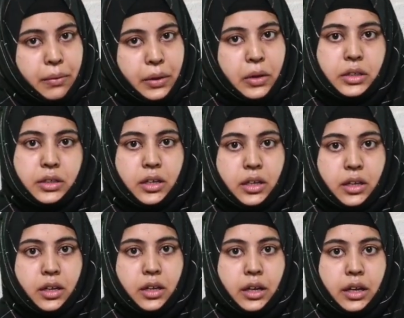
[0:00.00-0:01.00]
Good.
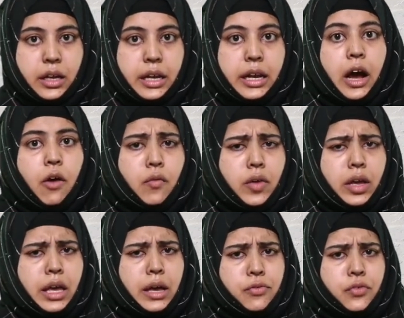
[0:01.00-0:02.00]
Now,
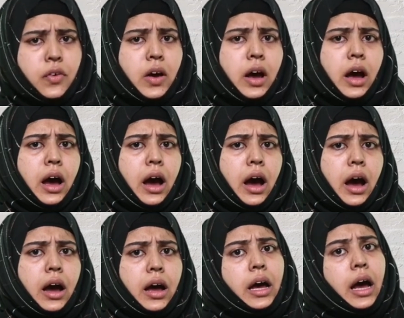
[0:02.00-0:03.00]
if
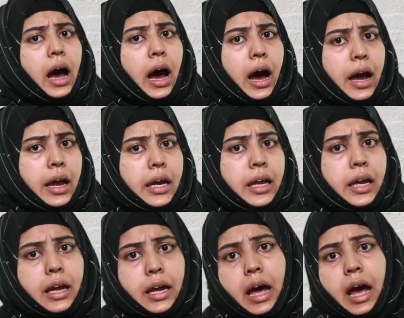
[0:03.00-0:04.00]
I
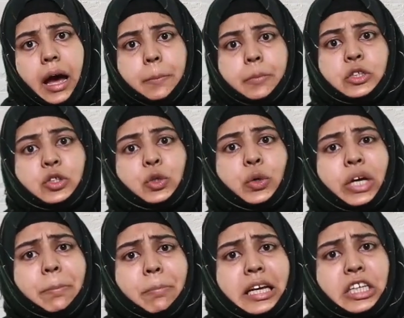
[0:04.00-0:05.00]
happen to
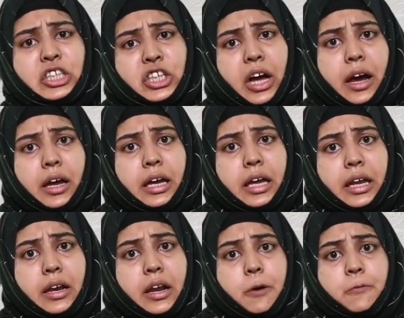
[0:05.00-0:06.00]
replace
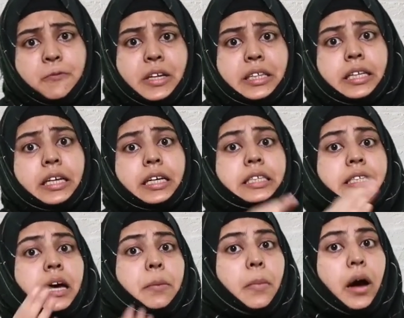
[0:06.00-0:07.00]
Shahin with
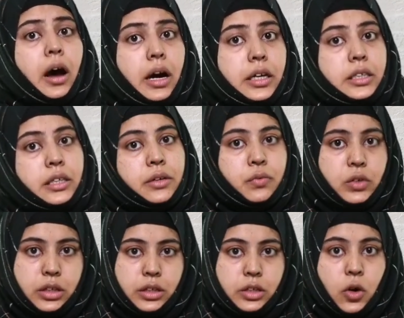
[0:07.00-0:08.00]
some other
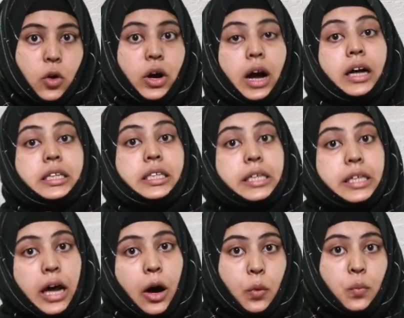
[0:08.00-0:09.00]
word or other
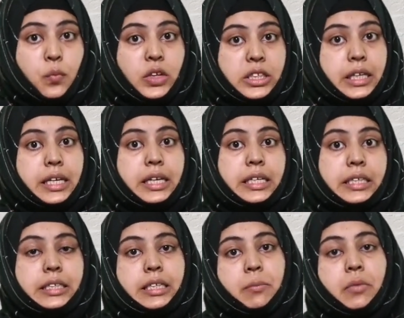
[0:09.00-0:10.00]
noun which
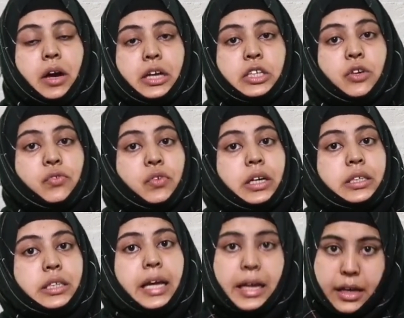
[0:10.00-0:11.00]
is some kind of a
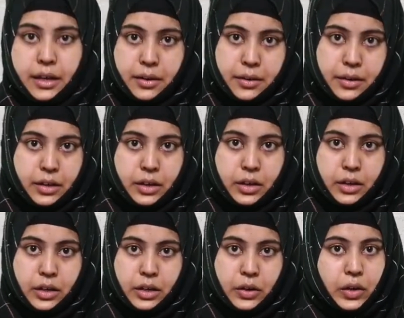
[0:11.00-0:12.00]
thing,
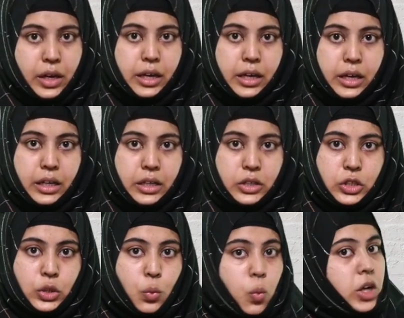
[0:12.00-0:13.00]
okay,
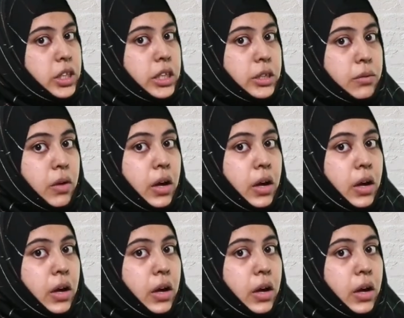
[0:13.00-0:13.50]
so what it